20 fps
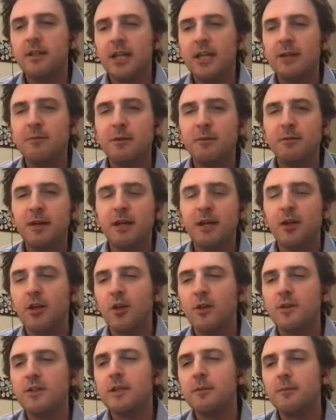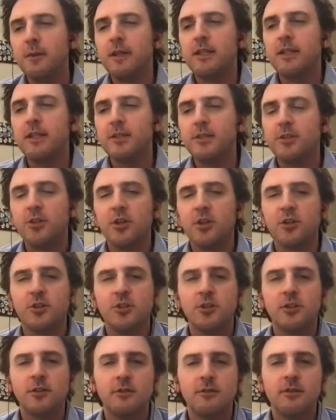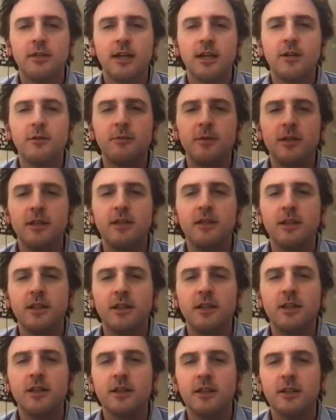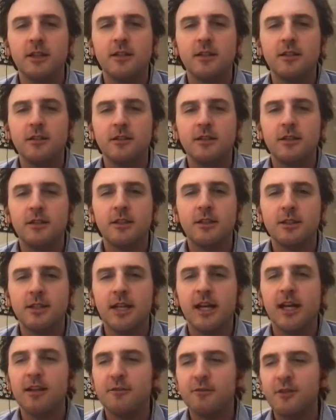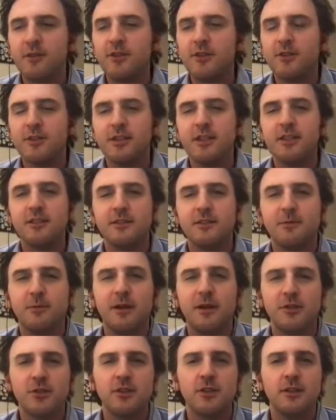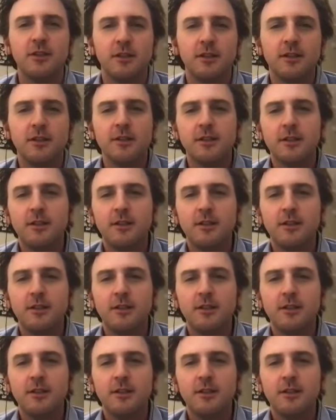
that'll be my closing bit in the church. That'll be the the dying for your sins special.